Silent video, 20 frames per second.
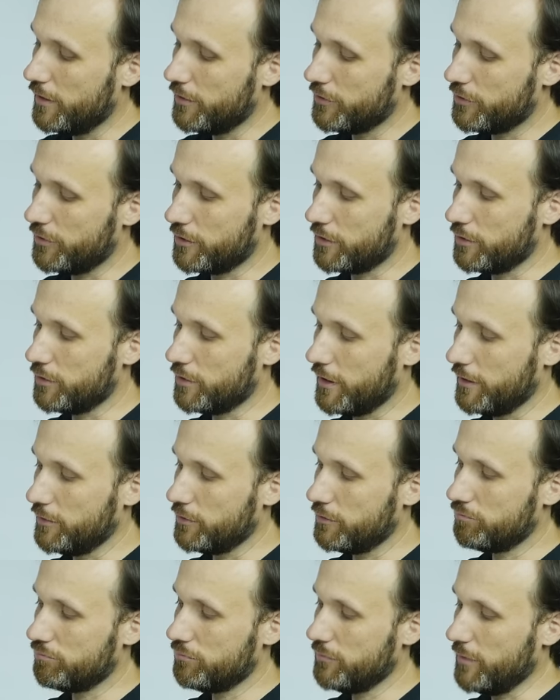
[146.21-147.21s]
So you
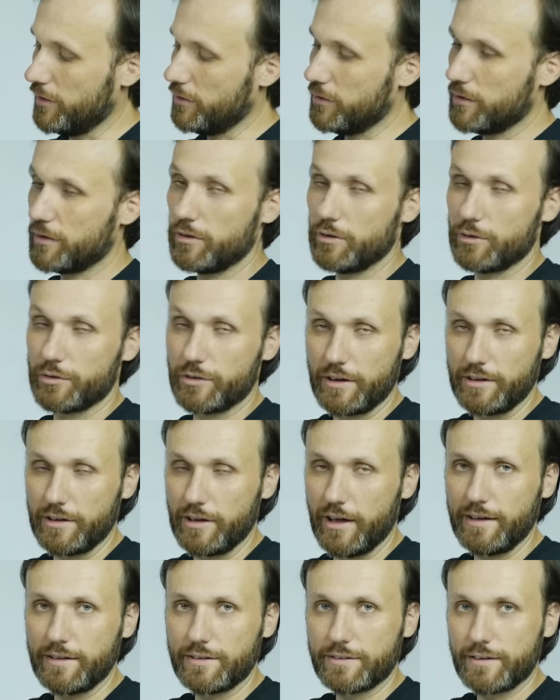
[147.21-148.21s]
can, you know, you can use
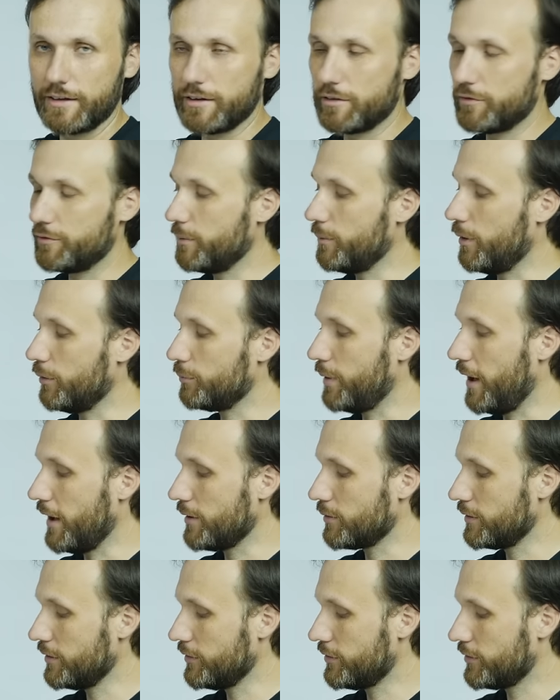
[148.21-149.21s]
any standard V-mount
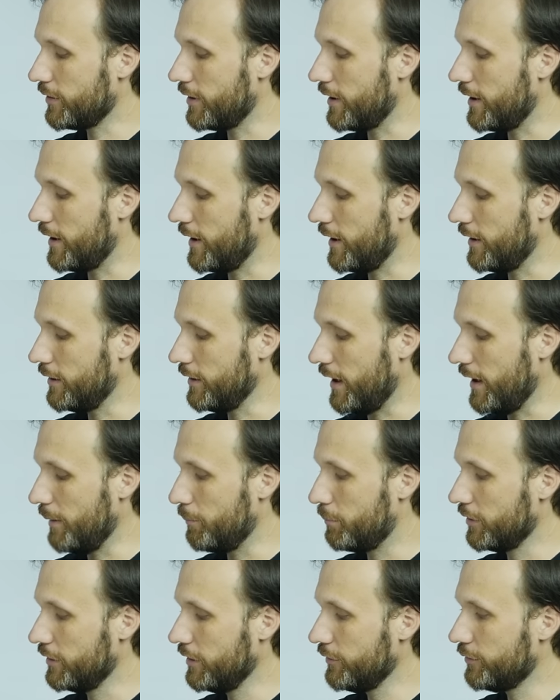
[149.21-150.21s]
batteries. I
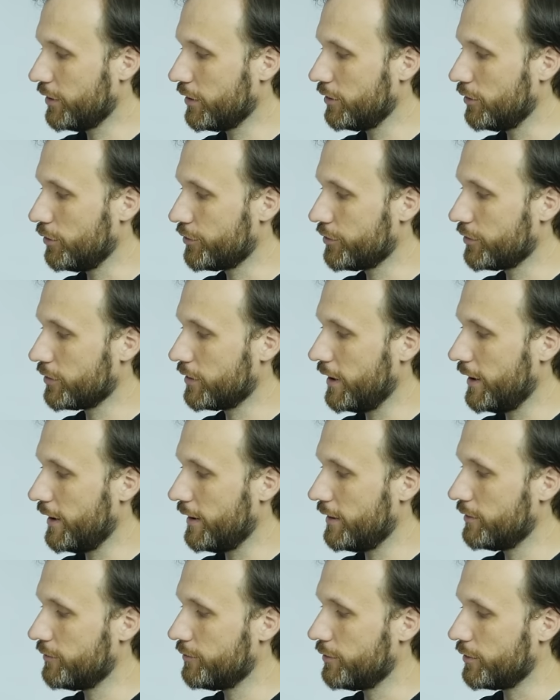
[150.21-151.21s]
believe you can also get
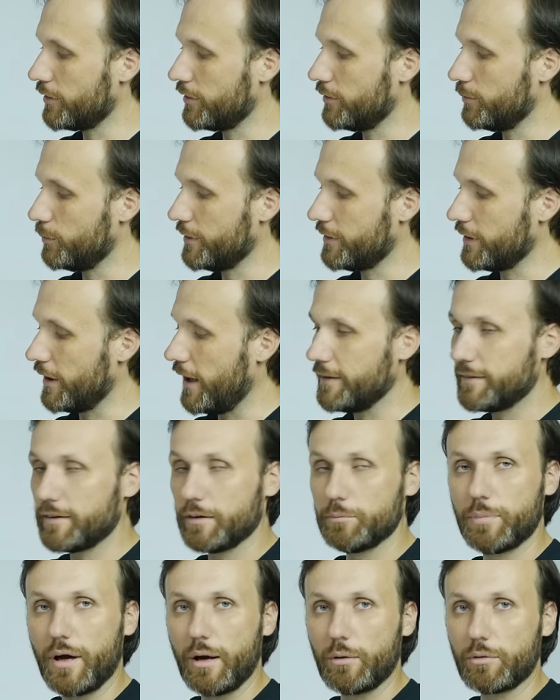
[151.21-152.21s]
it for winter
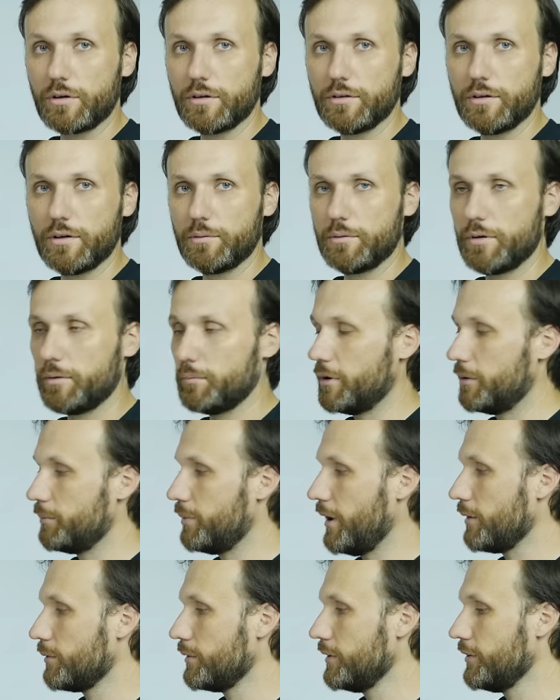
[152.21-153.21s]
Anton Bauer
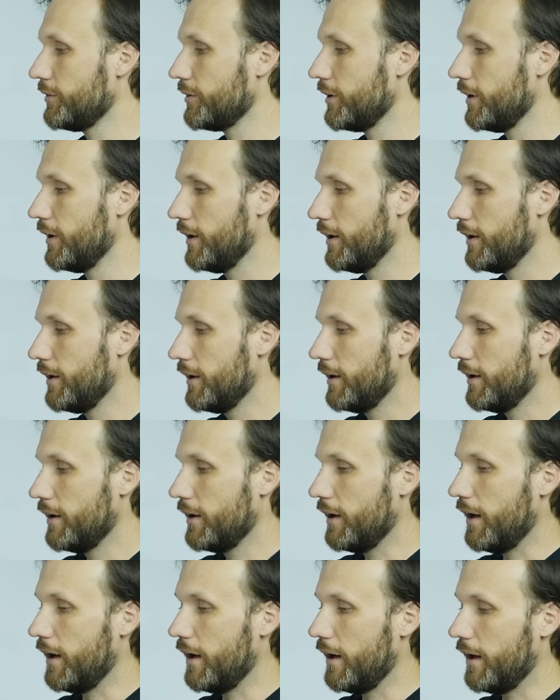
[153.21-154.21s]
batteries.
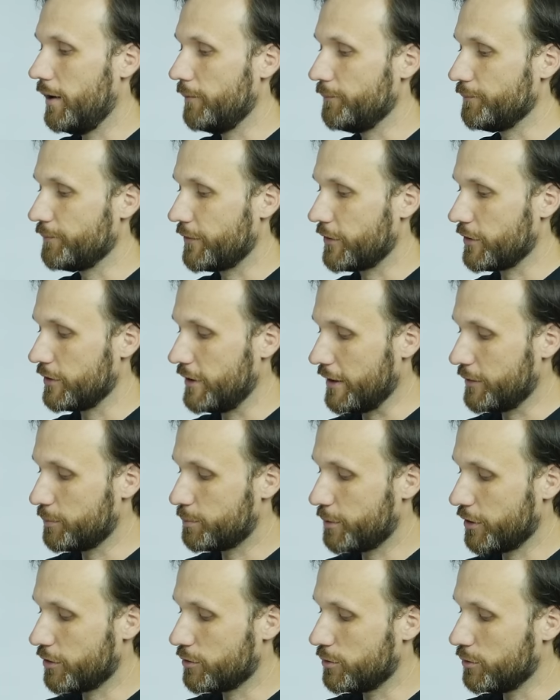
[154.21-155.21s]
So that's
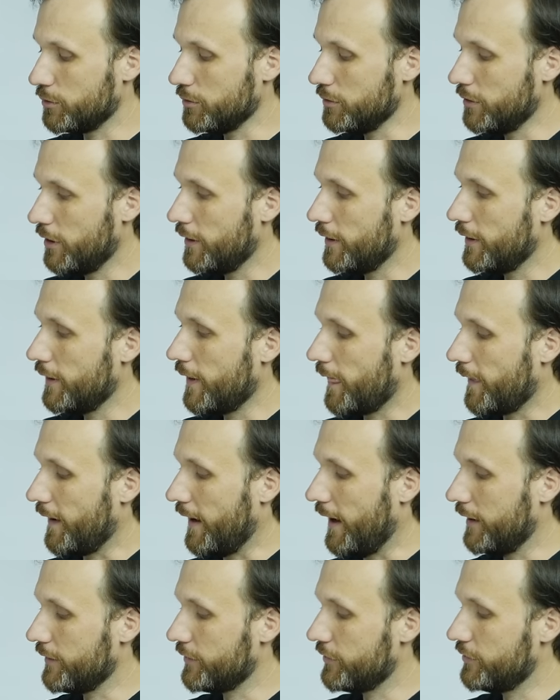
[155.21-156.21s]
pretty cool.
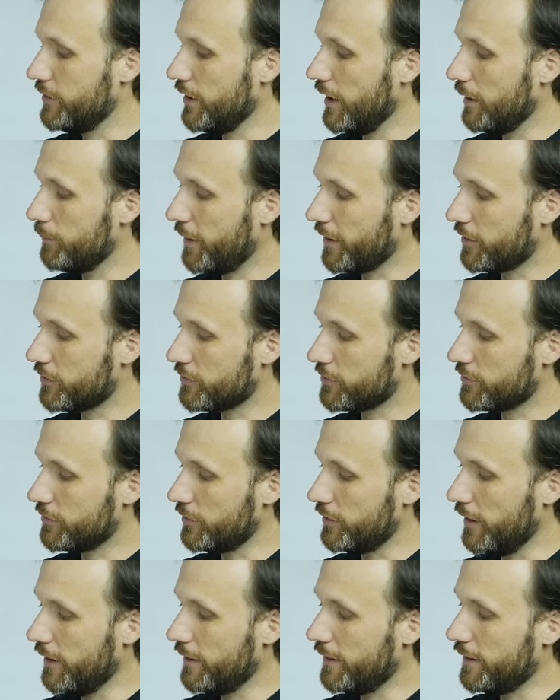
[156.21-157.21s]
Has
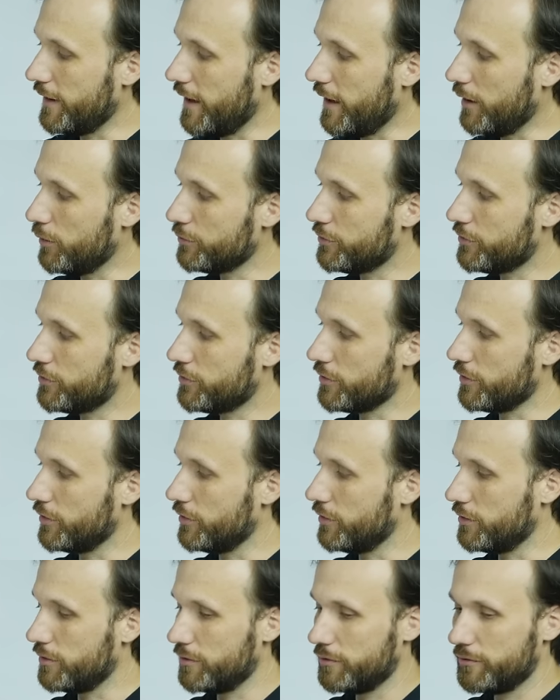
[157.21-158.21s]
DMX in and out.
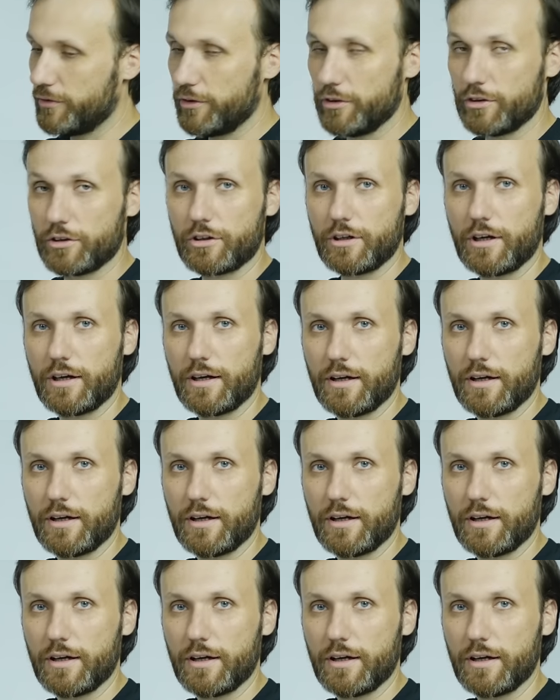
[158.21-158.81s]
So if you're